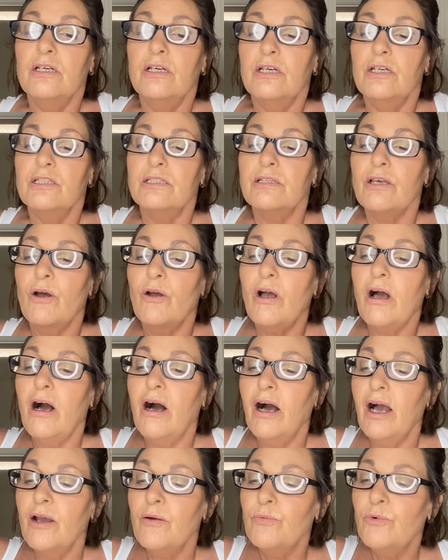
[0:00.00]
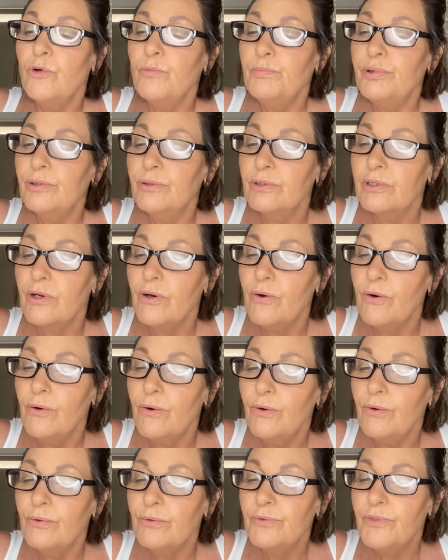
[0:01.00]
So I will put
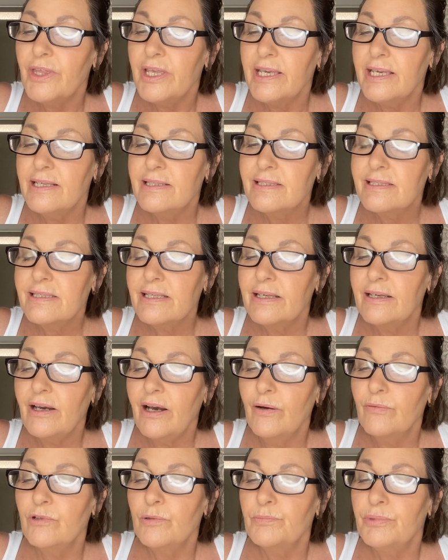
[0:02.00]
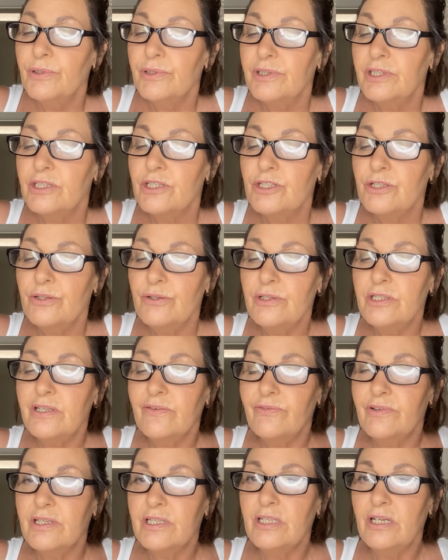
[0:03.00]
all these, I will put the 2
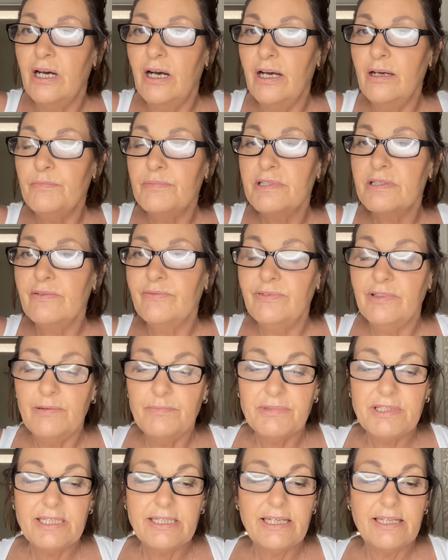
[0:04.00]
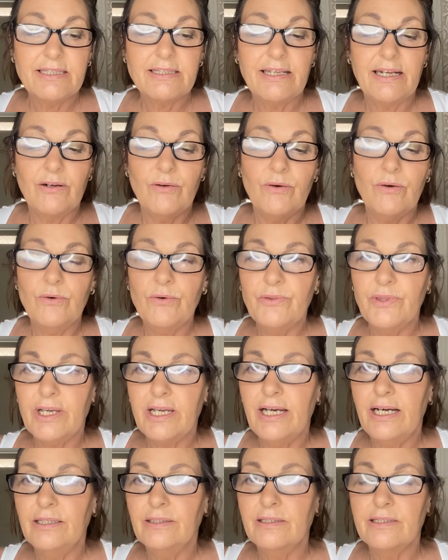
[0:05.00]
different types of lipsticks and all the
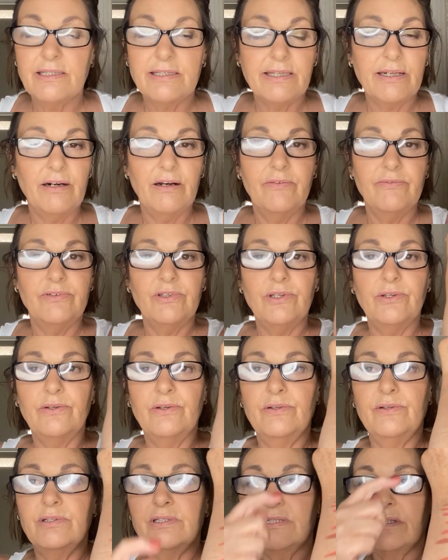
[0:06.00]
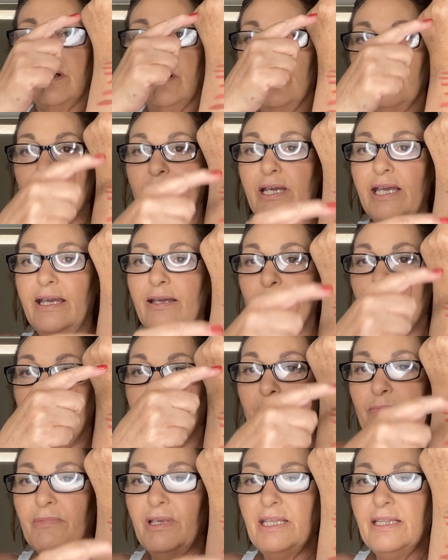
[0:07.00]
colours that I've used. I will keep
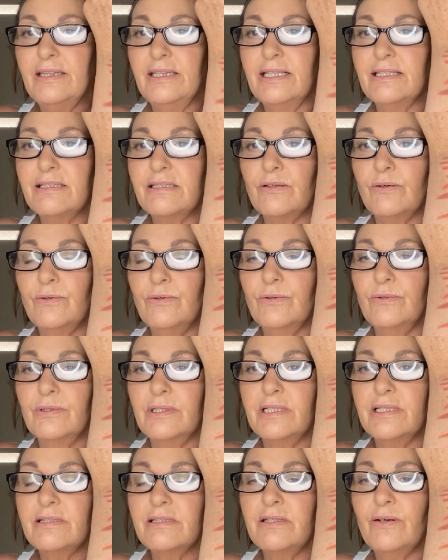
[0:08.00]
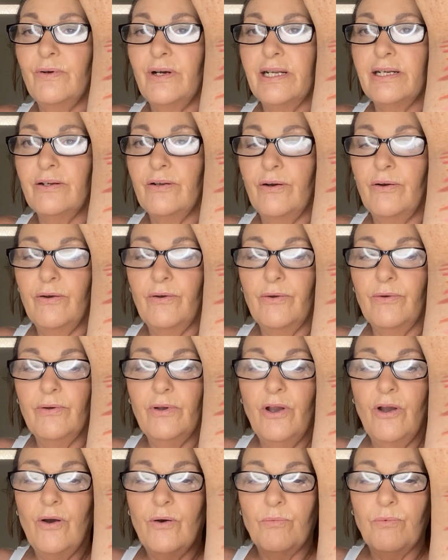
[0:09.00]
them in this order so I know
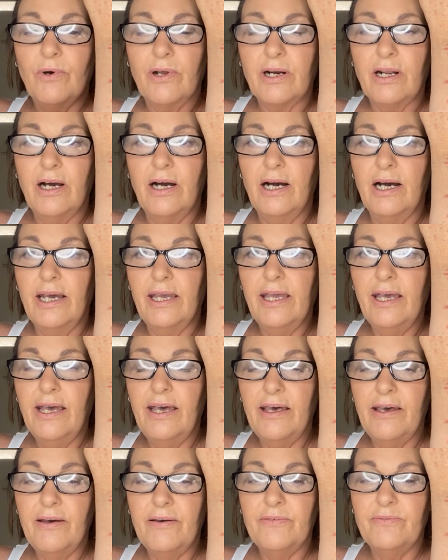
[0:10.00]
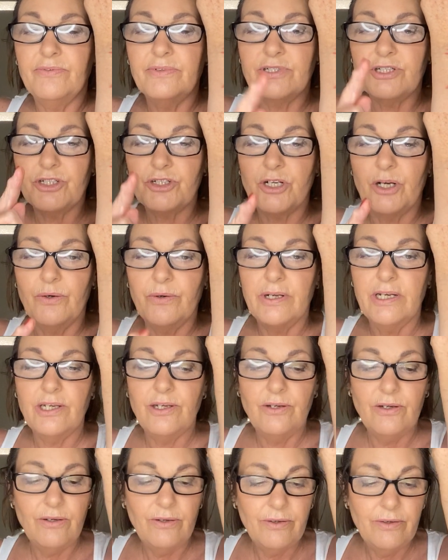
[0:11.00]
what I have shown
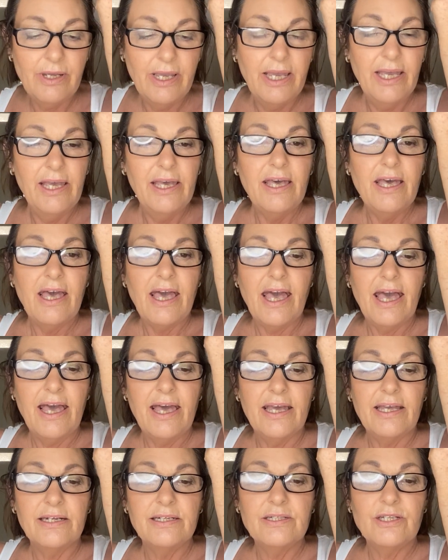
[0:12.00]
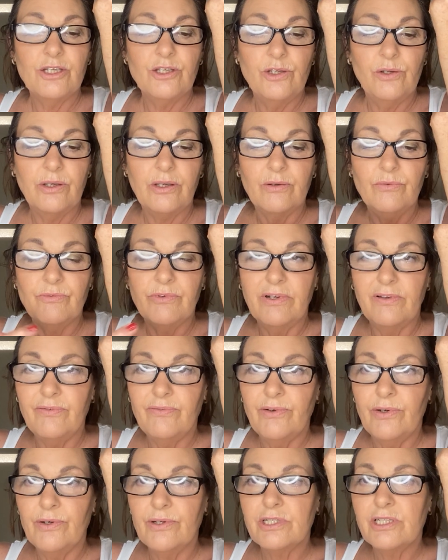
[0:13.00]
you, and you can
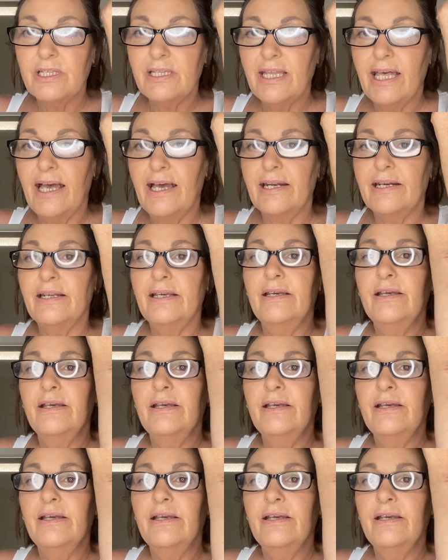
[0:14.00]
refer to that.